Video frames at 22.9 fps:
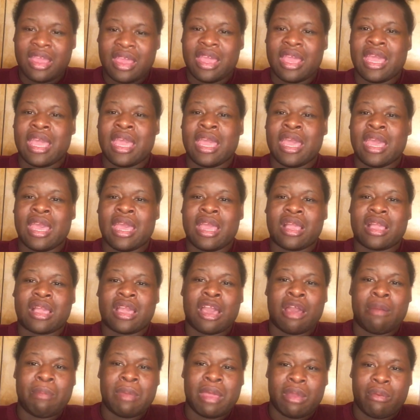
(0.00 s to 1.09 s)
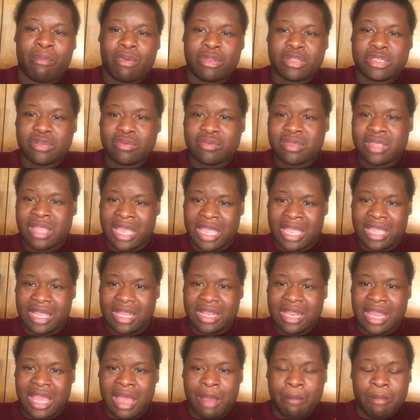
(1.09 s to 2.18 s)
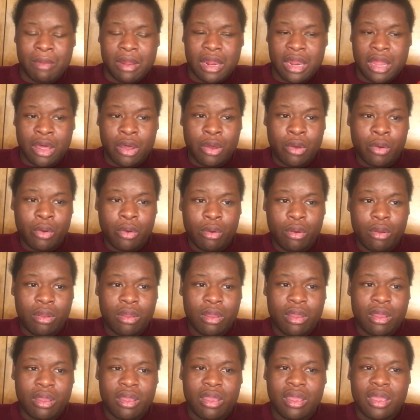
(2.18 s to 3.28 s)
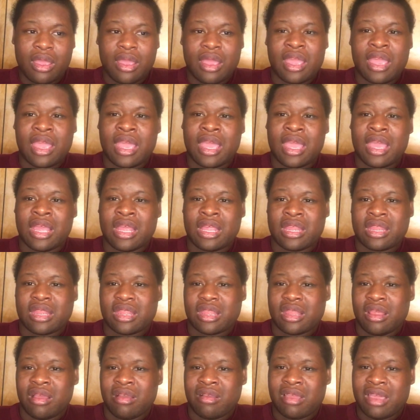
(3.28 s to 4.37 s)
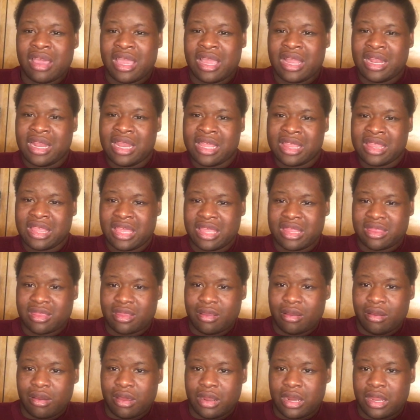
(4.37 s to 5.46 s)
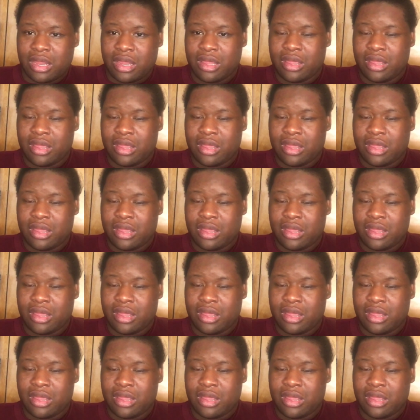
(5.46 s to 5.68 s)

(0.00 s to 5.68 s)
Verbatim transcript: and comment what you think down below, and okay, let's get started.